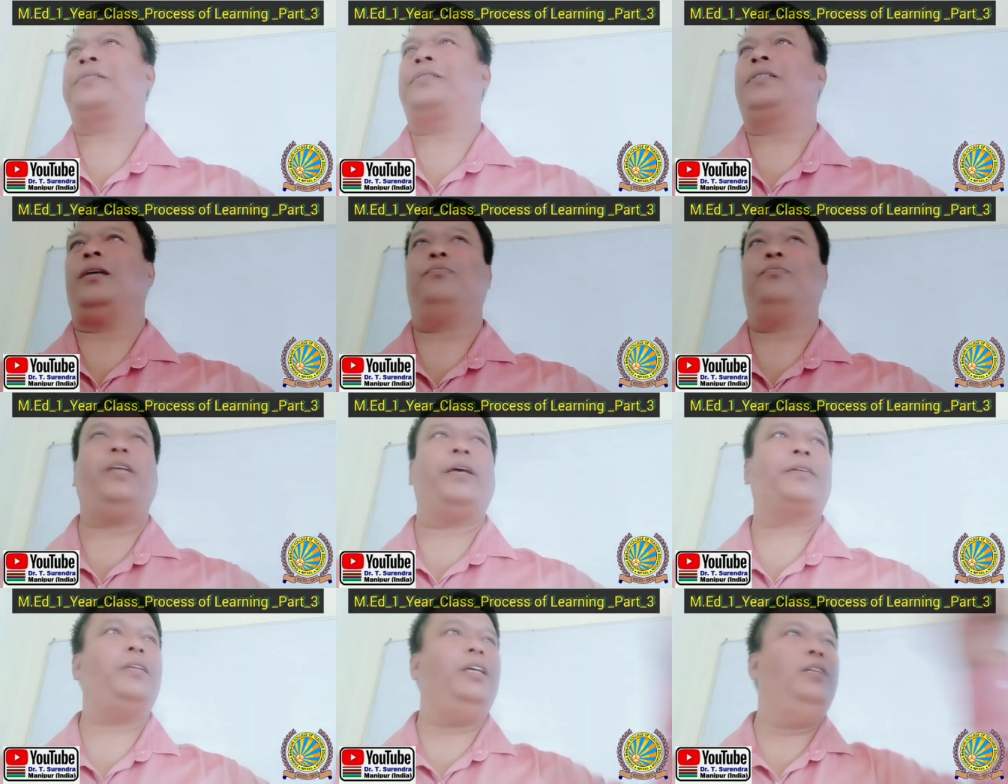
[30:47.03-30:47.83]

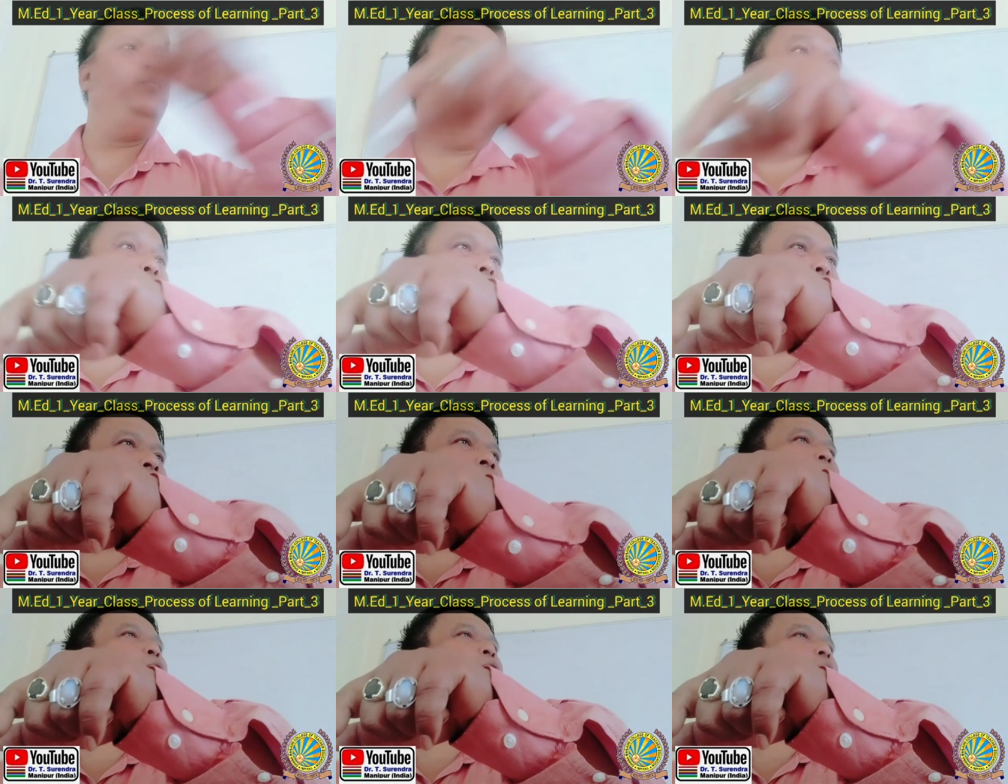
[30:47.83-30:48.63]
subjects in between
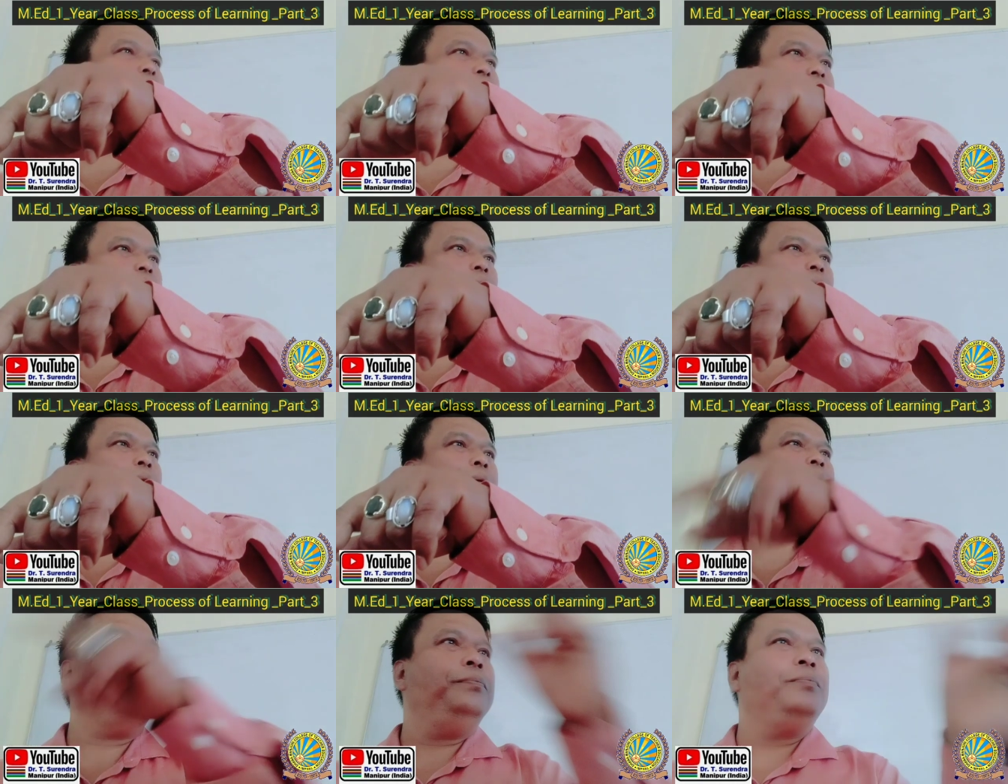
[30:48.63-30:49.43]
verb will be there.
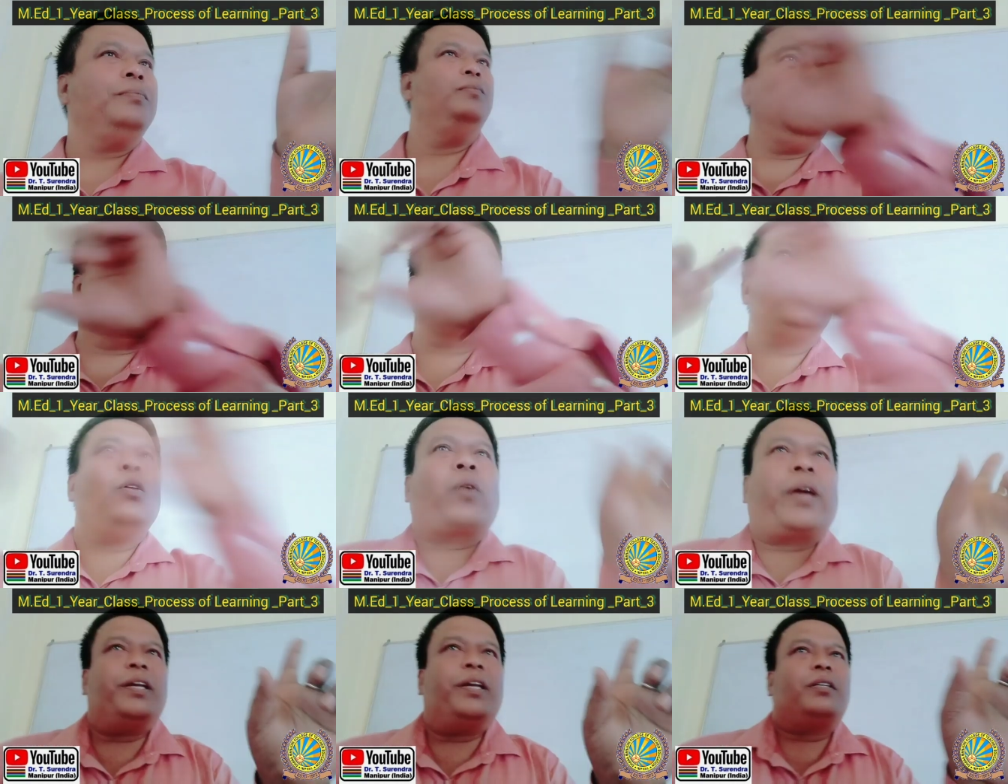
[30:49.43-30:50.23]
This
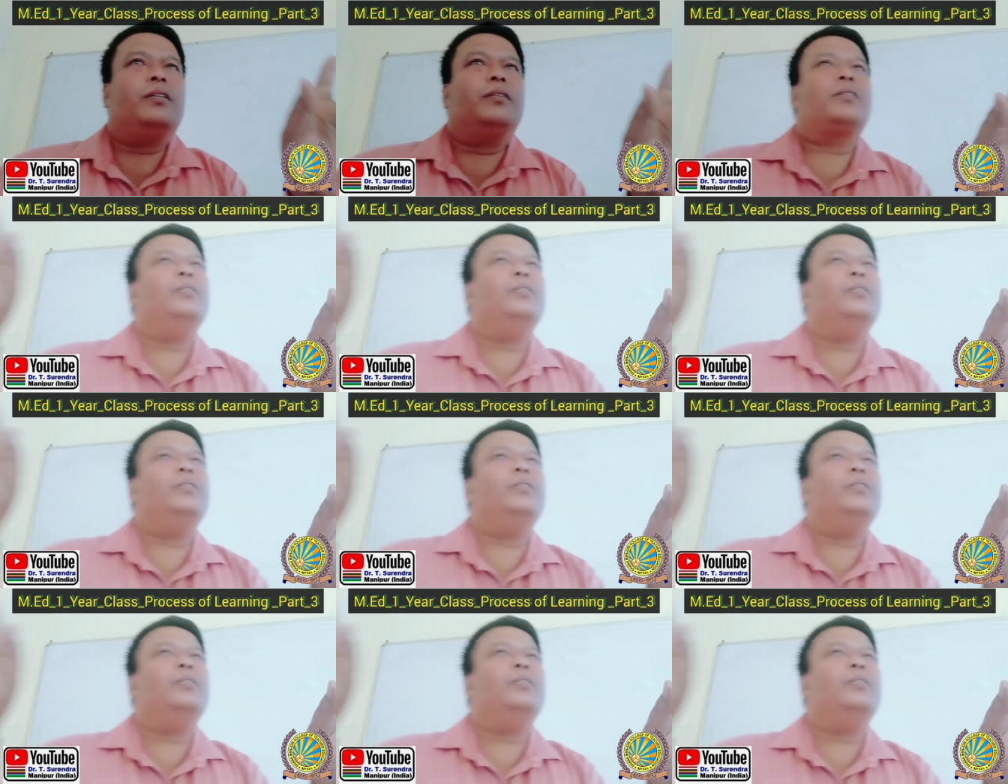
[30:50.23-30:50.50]
locations